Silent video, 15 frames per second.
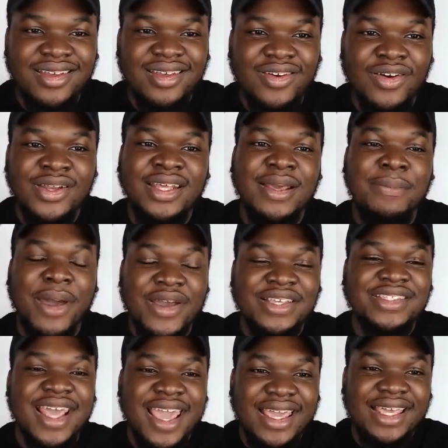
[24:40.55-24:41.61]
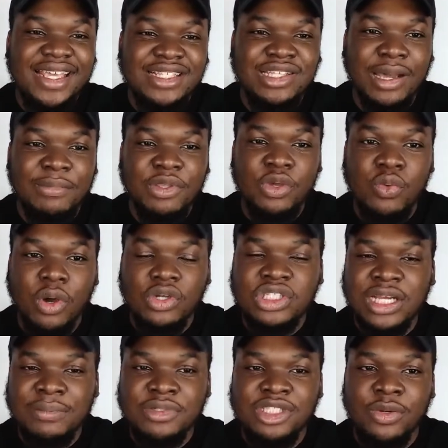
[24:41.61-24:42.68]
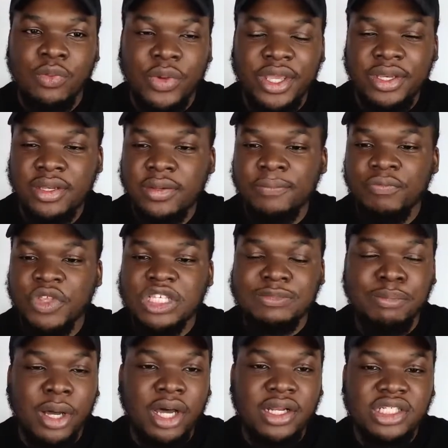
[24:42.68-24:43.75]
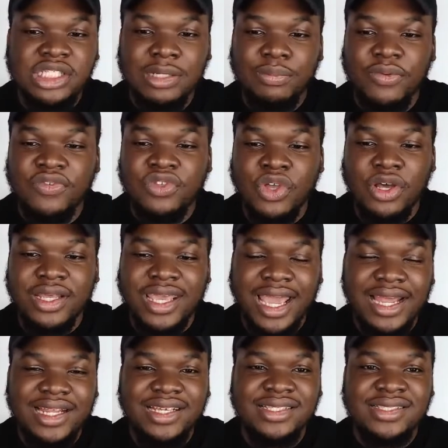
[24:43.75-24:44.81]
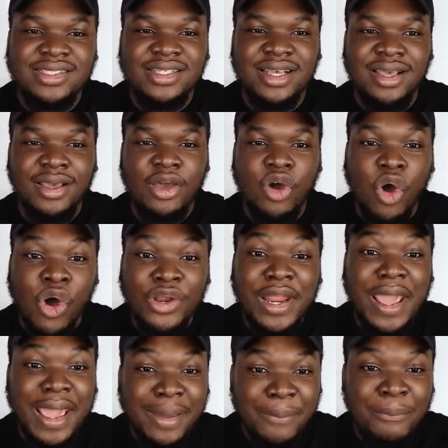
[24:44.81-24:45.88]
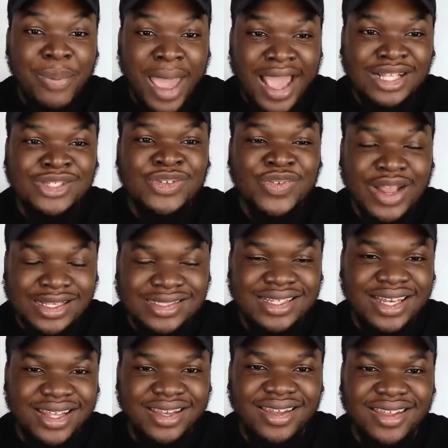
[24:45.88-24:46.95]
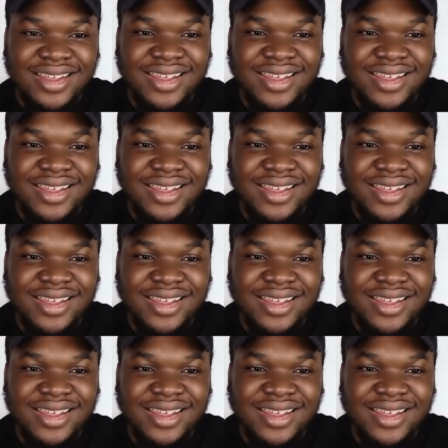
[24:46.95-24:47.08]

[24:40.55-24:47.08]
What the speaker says: about his AEW World Championship win, his partnership with Don Callis on Impact Wrestling.